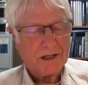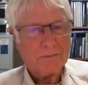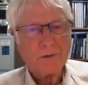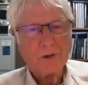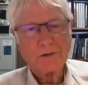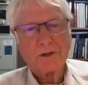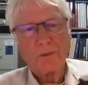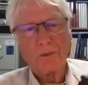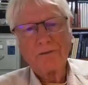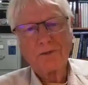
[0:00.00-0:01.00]
most of the
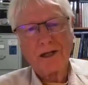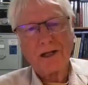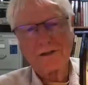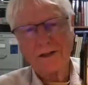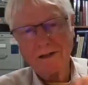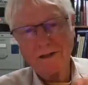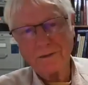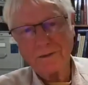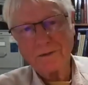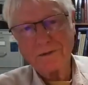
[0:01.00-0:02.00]
wet flies that I
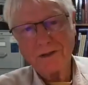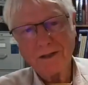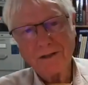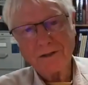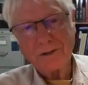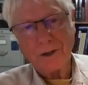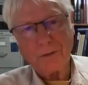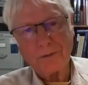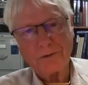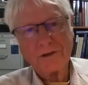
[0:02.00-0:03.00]
use.
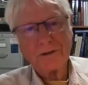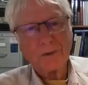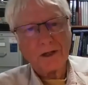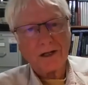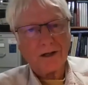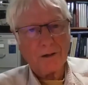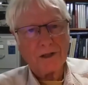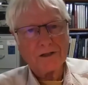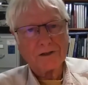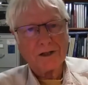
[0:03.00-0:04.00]
So this is what I call
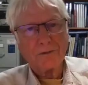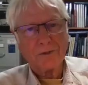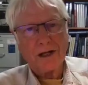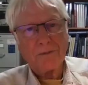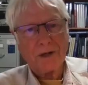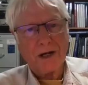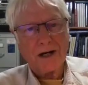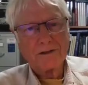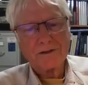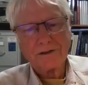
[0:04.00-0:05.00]
my sunk fly
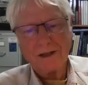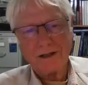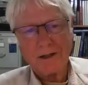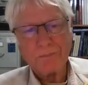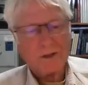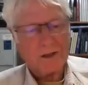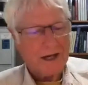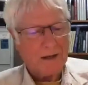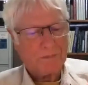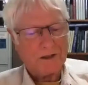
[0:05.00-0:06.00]
box. And I'm pretty
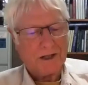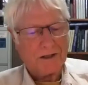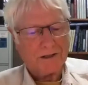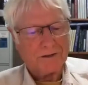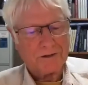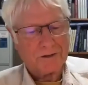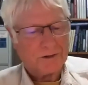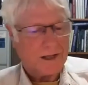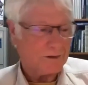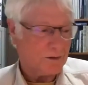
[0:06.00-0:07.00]
happy taking just
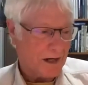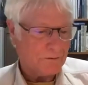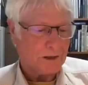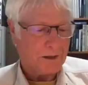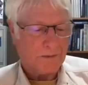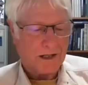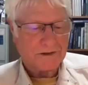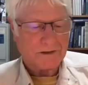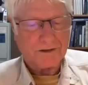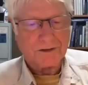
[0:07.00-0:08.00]
that dry fly
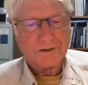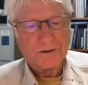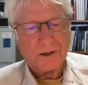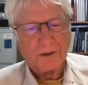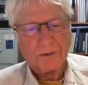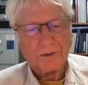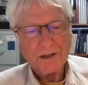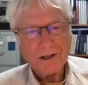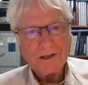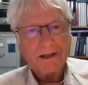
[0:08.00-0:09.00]
box I just showed
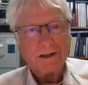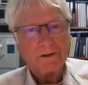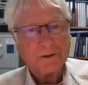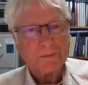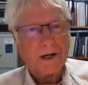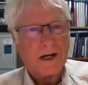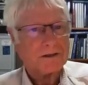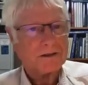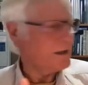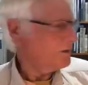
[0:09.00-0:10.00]
and this
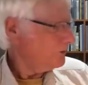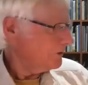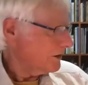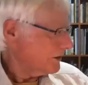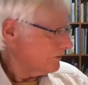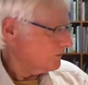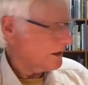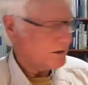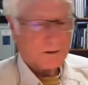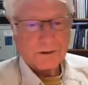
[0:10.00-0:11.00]
box. And I feel like I've
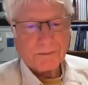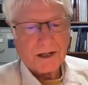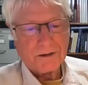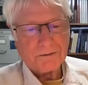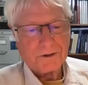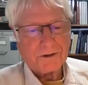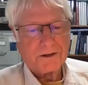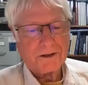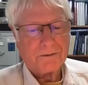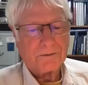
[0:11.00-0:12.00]
got just about everything
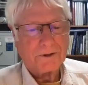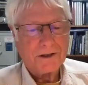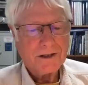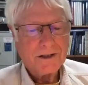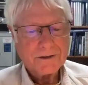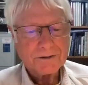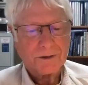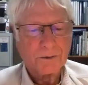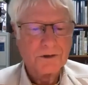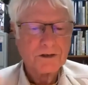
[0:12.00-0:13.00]
covered.
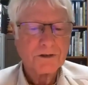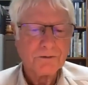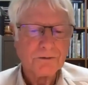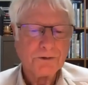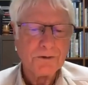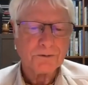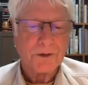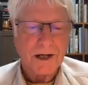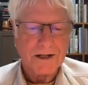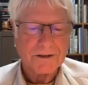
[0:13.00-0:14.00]
So just a few
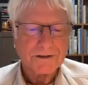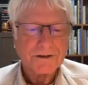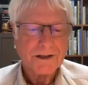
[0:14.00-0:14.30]
flies